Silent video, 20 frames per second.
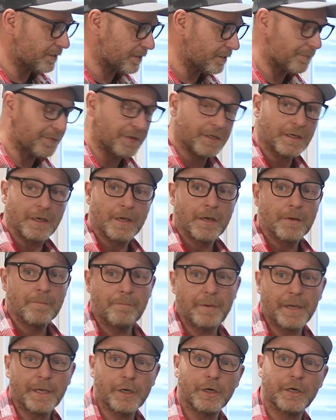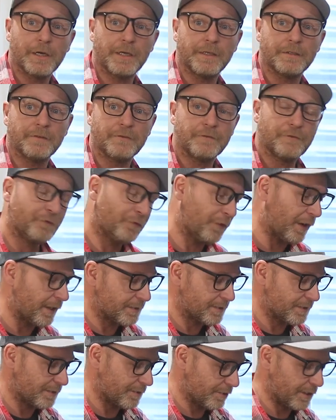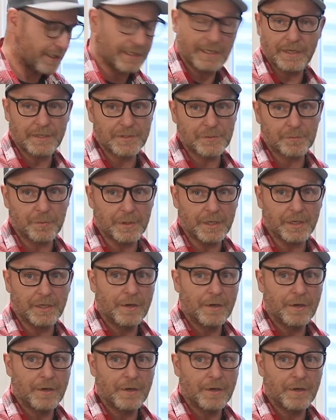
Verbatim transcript: to something bigger and fancier, I guess. But